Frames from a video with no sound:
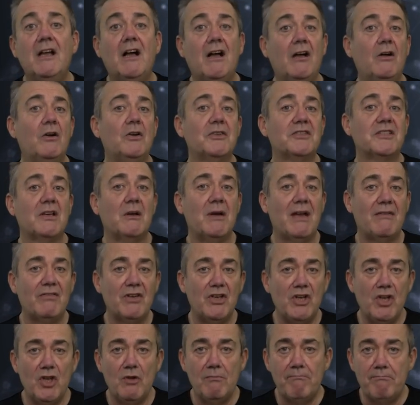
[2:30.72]
I also have
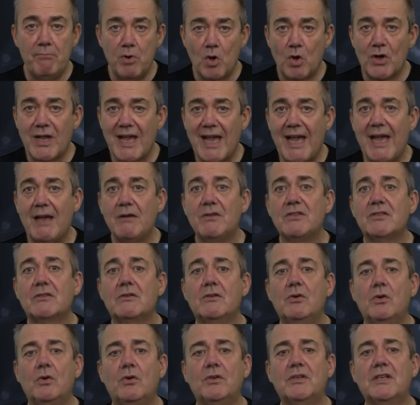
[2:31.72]
a new book out
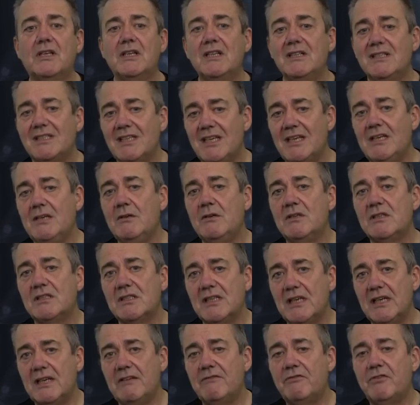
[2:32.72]
called Continuous
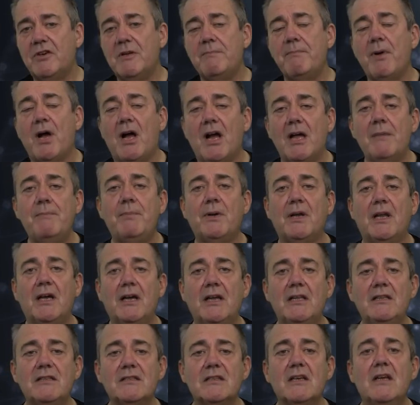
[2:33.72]
Delivery
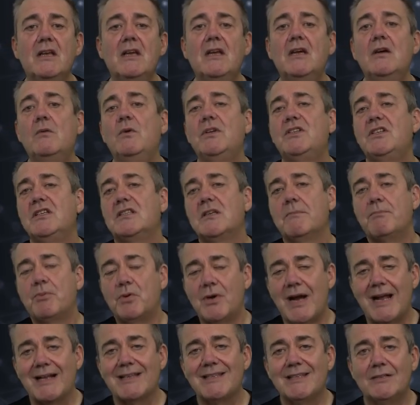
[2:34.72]
Pipelines, which is a
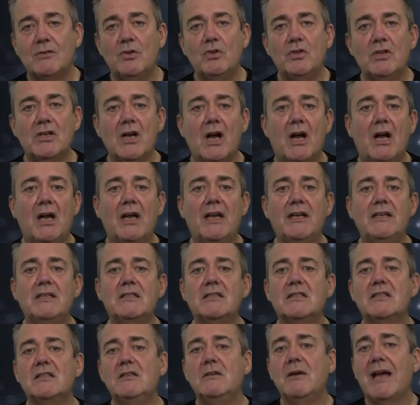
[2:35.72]
practical
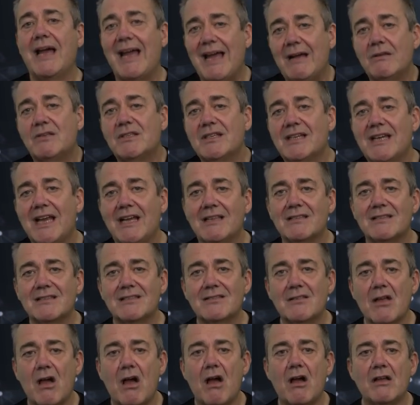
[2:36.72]
guide to how to get
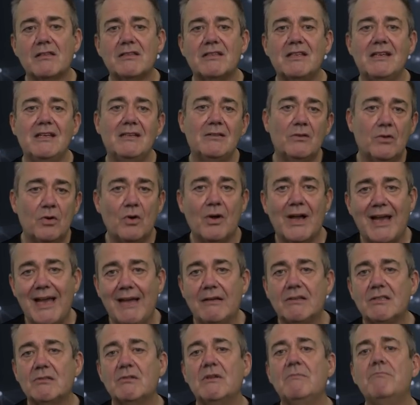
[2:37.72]
started or
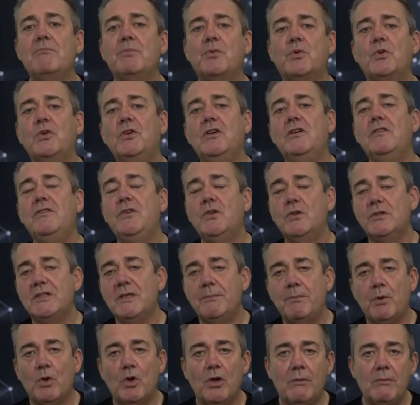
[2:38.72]
how to improve your
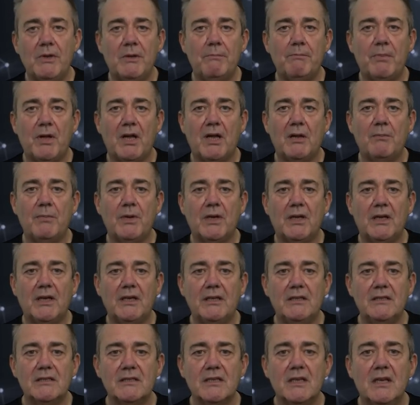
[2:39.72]
deployment
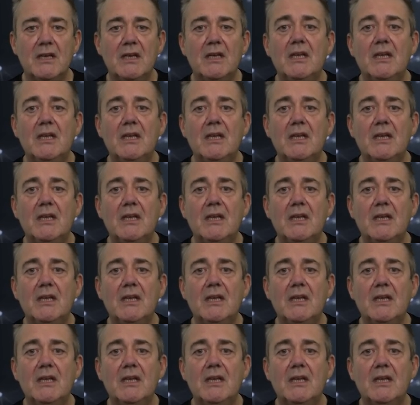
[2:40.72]
pipelines.